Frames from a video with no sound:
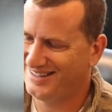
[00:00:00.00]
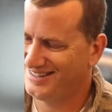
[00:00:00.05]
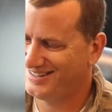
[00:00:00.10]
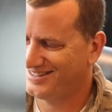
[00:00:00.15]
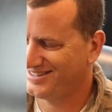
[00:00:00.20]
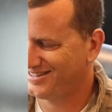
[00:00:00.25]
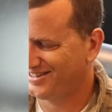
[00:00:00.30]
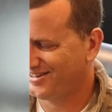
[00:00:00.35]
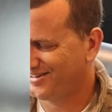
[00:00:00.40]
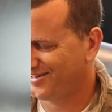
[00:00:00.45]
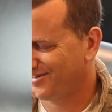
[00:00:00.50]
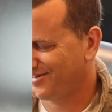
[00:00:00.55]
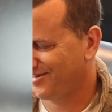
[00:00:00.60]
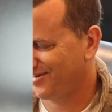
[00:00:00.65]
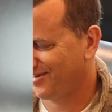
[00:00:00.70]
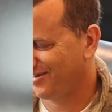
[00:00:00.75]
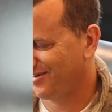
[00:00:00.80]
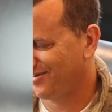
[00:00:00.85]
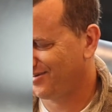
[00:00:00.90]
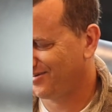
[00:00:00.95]
That's so
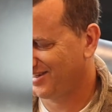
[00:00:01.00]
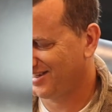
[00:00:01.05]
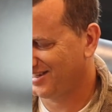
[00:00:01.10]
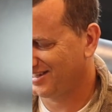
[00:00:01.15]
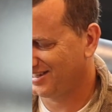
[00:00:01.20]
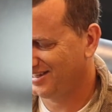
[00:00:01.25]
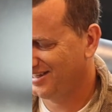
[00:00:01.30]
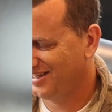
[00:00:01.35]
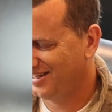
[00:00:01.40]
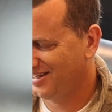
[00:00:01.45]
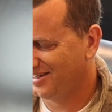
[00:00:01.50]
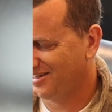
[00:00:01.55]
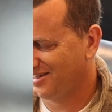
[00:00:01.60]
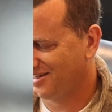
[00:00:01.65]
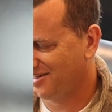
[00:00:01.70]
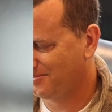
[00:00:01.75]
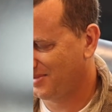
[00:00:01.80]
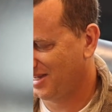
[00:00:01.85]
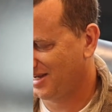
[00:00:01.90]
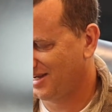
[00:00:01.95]
annoying.
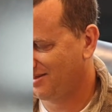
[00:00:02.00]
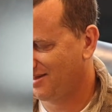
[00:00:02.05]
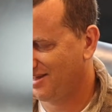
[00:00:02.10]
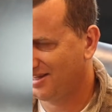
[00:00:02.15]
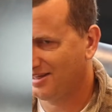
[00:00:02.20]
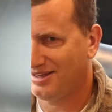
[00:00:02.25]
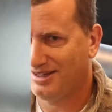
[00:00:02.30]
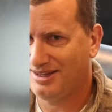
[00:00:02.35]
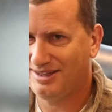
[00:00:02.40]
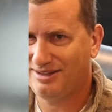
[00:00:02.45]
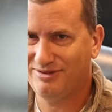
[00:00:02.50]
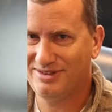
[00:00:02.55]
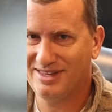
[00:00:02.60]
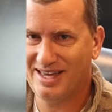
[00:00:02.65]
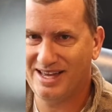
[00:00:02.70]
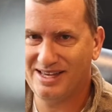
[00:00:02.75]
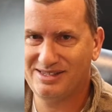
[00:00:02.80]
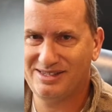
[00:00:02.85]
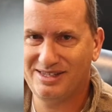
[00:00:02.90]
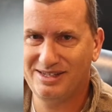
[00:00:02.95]
And I think even the
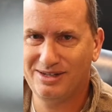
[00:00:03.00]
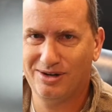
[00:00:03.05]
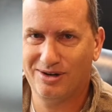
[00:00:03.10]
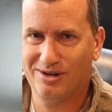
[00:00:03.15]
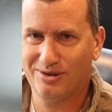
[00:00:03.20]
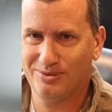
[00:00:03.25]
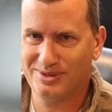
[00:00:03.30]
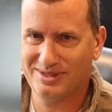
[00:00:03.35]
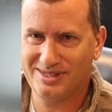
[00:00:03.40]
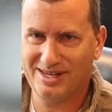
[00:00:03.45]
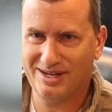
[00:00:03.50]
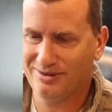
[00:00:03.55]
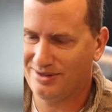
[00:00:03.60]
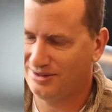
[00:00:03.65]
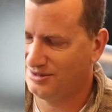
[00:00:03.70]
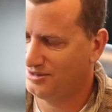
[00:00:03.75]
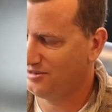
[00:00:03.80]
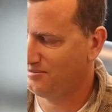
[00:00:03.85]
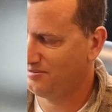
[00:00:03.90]
SD card was down there too,